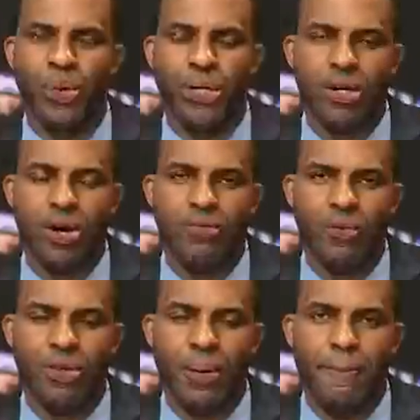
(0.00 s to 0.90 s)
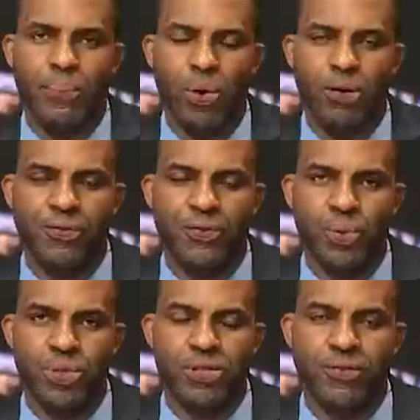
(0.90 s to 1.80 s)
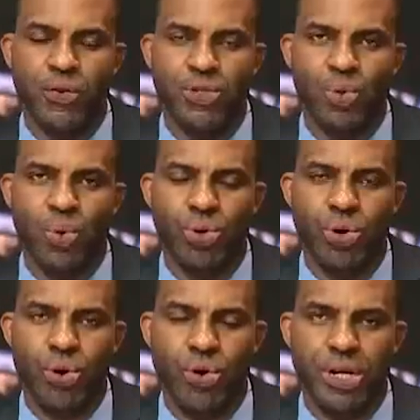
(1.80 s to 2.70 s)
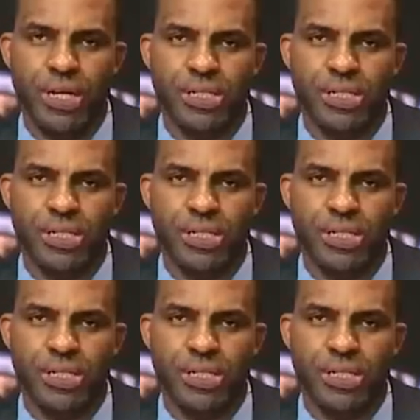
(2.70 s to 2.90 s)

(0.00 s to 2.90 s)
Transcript: Kick off with BUA Foods first quarter earnings